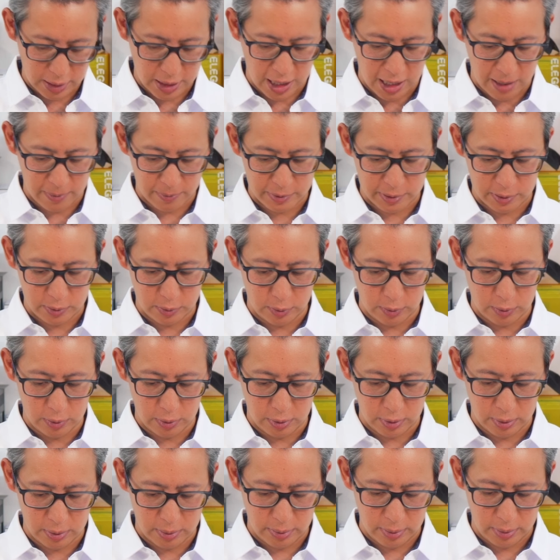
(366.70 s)
App
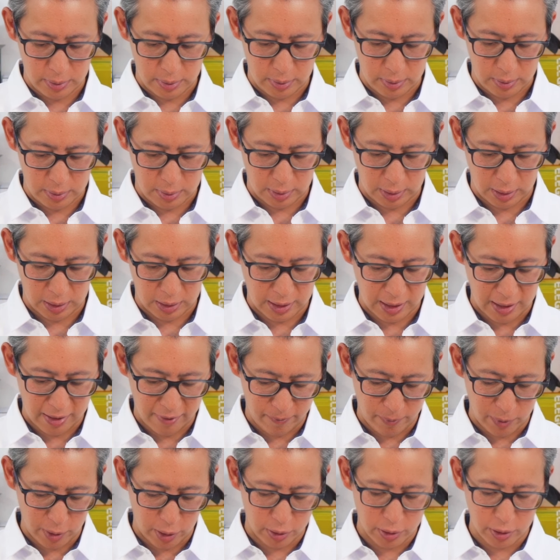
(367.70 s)
Store, and they have
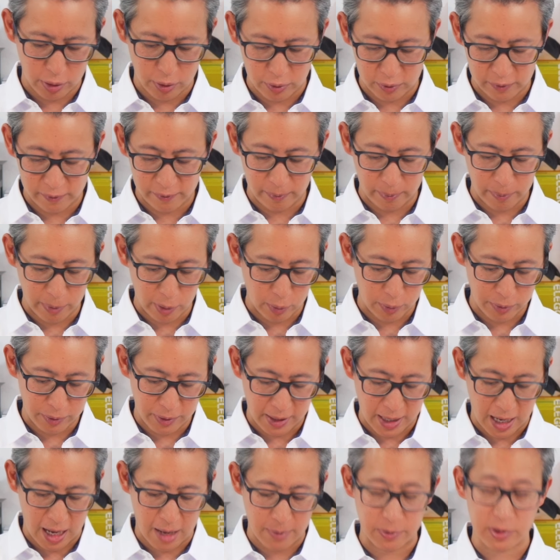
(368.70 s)
barcodes for both
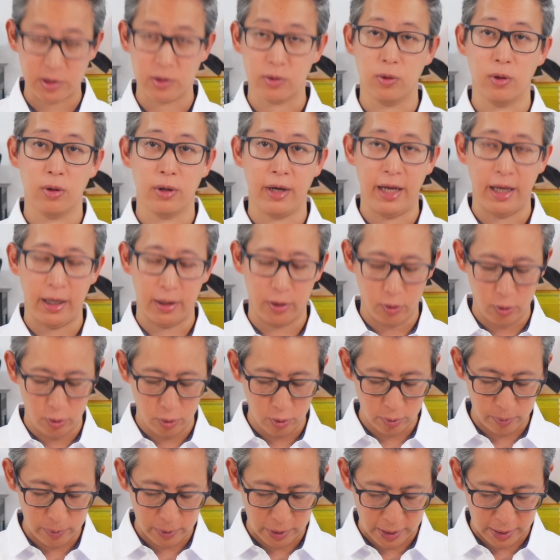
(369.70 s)
the App Store and
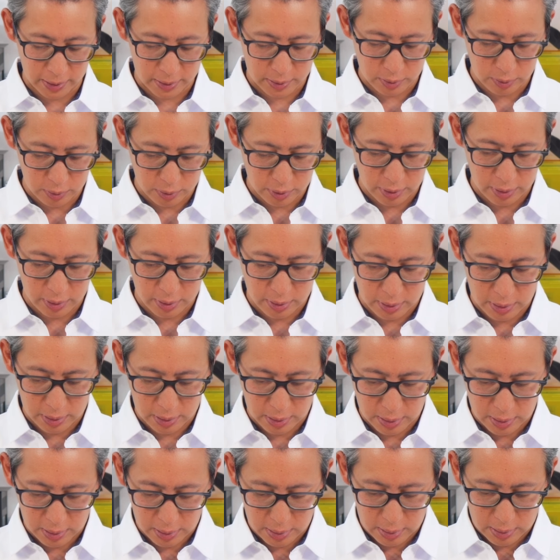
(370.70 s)
Google Play Store.
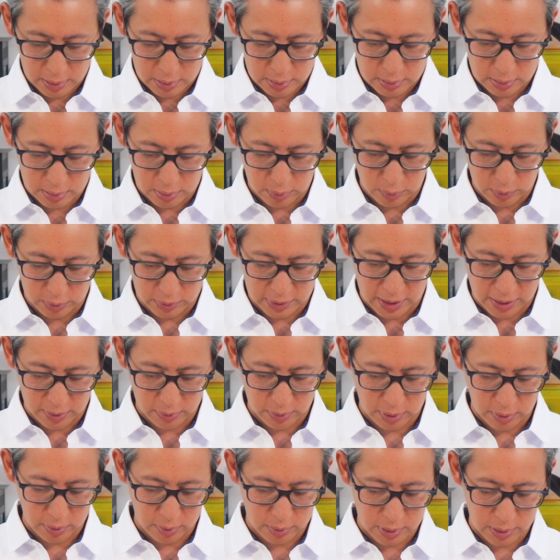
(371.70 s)
So we'll
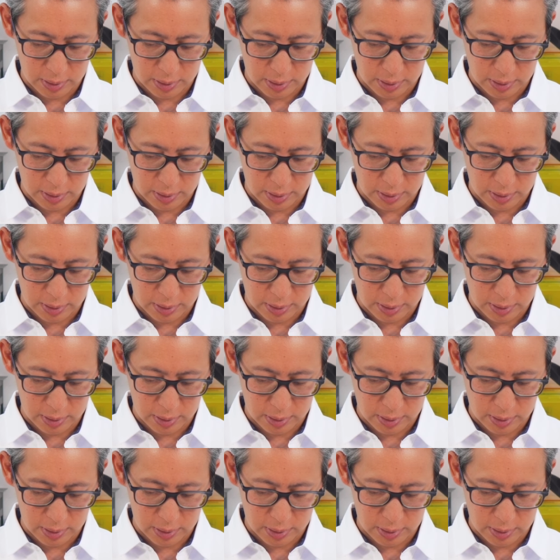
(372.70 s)
download the